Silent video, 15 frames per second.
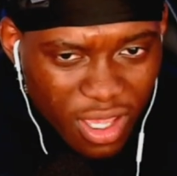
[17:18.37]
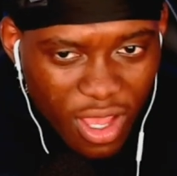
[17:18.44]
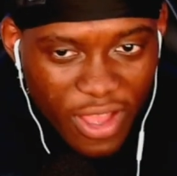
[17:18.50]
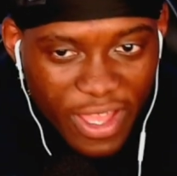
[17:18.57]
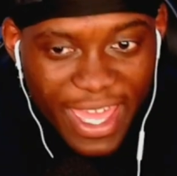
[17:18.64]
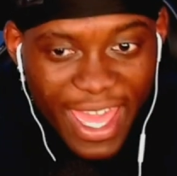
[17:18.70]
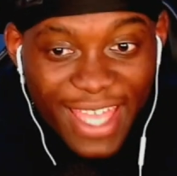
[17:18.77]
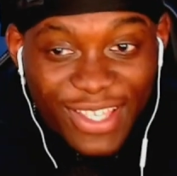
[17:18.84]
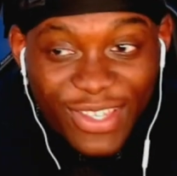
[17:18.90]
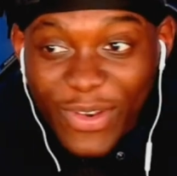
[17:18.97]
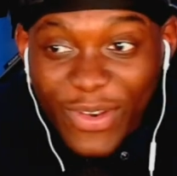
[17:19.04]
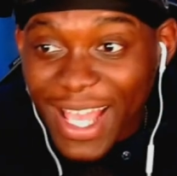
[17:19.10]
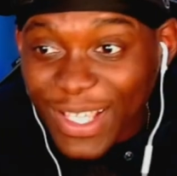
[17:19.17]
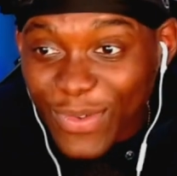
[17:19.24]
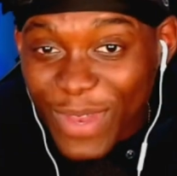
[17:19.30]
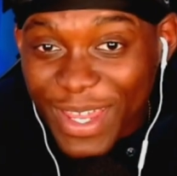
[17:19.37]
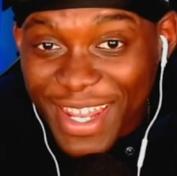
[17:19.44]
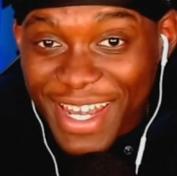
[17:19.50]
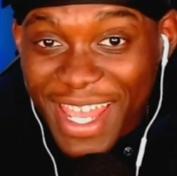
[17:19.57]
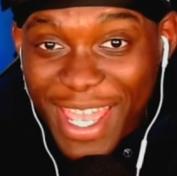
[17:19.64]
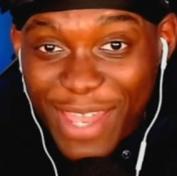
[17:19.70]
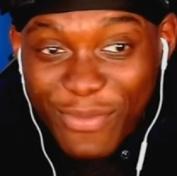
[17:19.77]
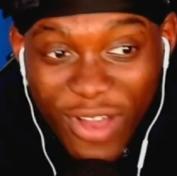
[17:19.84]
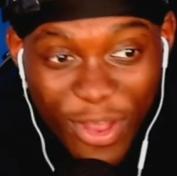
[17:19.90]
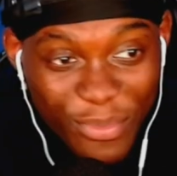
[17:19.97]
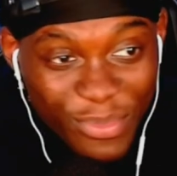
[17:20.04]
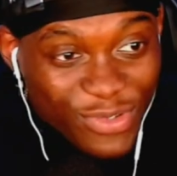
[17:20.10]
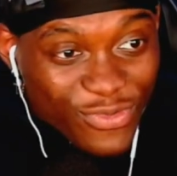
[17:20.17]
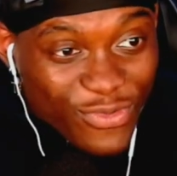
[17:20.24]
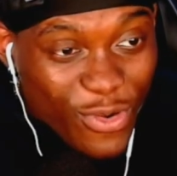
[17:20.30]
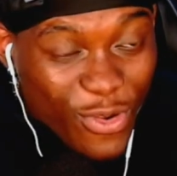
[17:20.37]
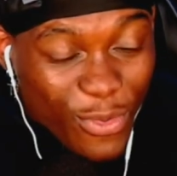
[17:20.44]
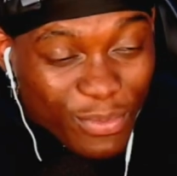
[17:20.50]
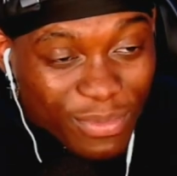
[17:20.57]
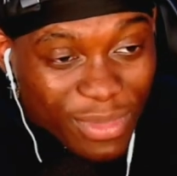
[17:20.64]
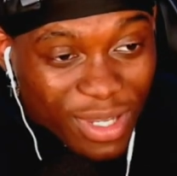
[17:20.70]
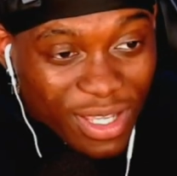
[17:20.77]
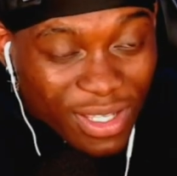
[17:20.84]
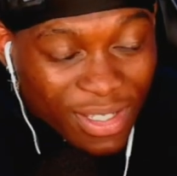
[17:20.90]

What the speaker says: Okay, so that's where the name comes from.